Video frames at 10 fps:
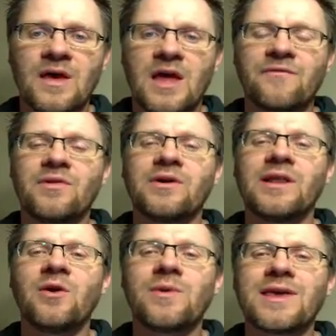if we look at
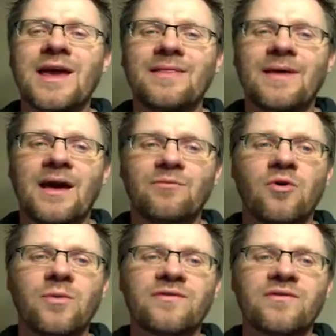how we get that,
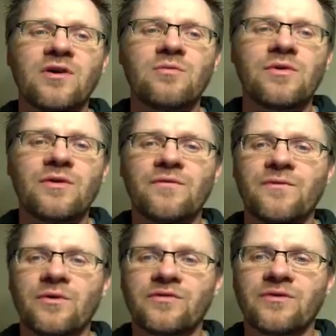well, we start with our
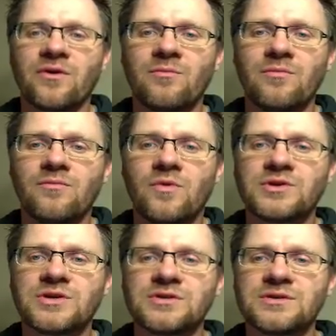first term,
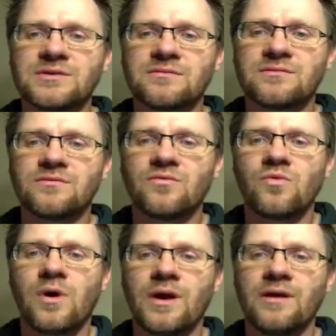which is
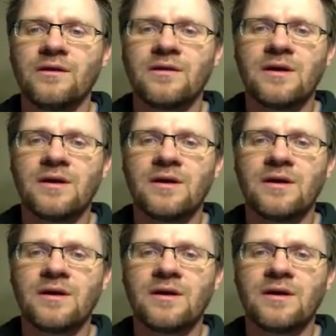1.